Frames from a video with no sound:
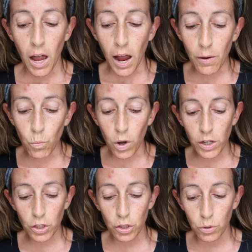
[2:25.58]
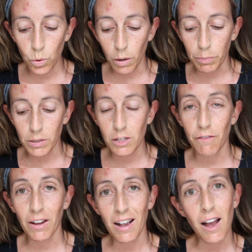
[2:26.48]
I want to do a
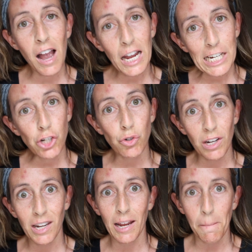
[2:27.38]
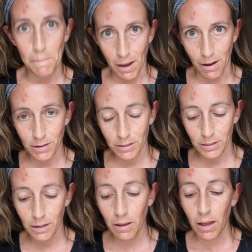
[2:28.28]
Pacifica hydrating
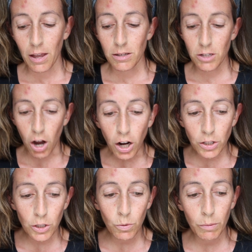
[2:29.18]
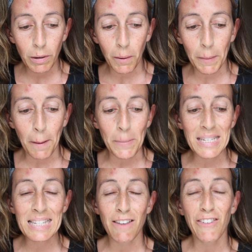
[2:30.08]
mask, talk to you about my
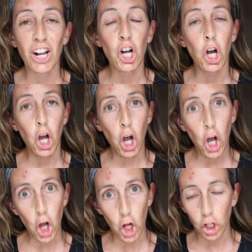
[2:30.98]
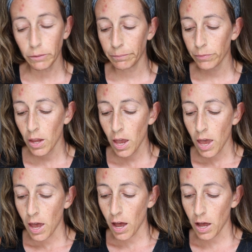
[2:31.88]
Pacifica haul.
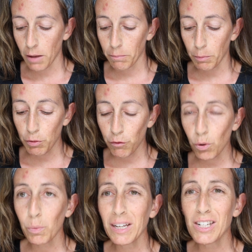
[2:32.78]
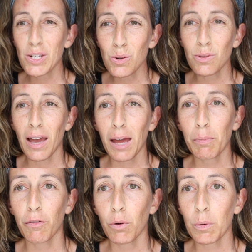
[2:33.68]
But before we do that,
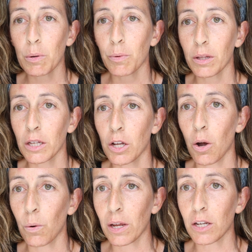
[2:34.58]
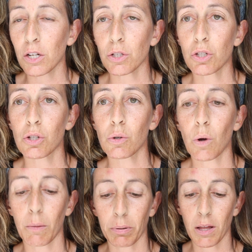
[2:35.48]
before we really go into
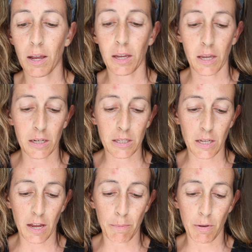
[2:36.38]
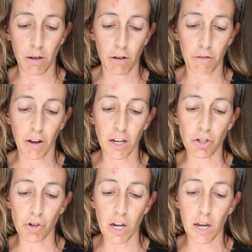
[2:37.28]
applying any type of
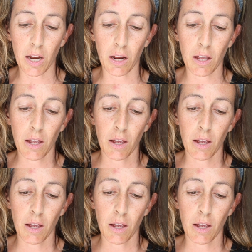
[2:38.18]
hydrating,